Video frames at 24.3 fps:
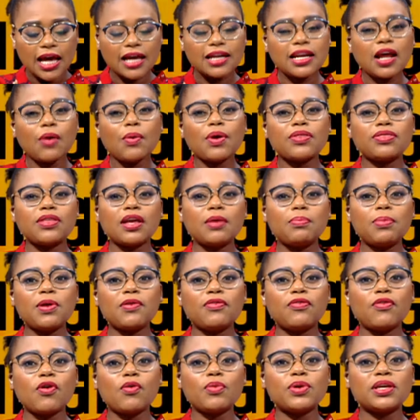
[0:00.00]
Uh, now, I think
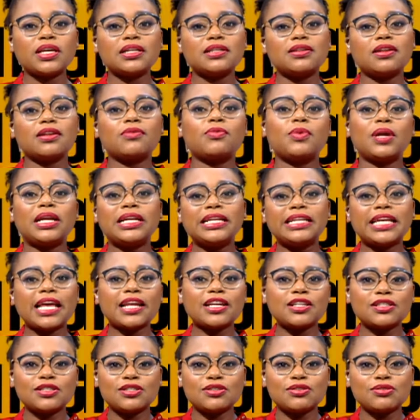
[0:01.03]
before we can really
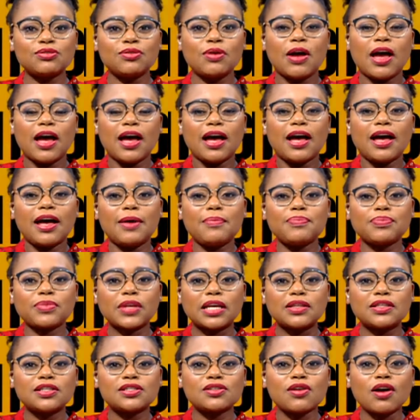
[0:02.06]
get into
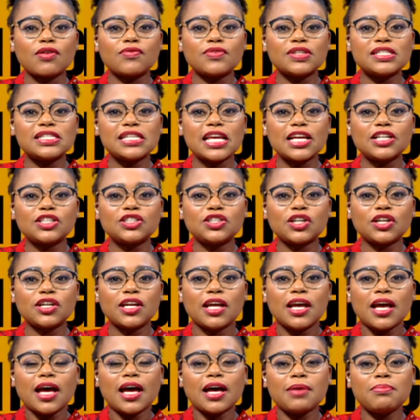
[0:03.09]
um, this
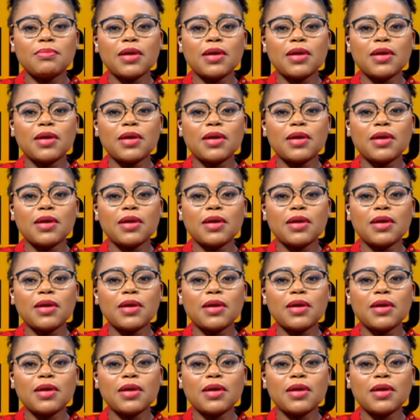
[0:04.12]
conversation,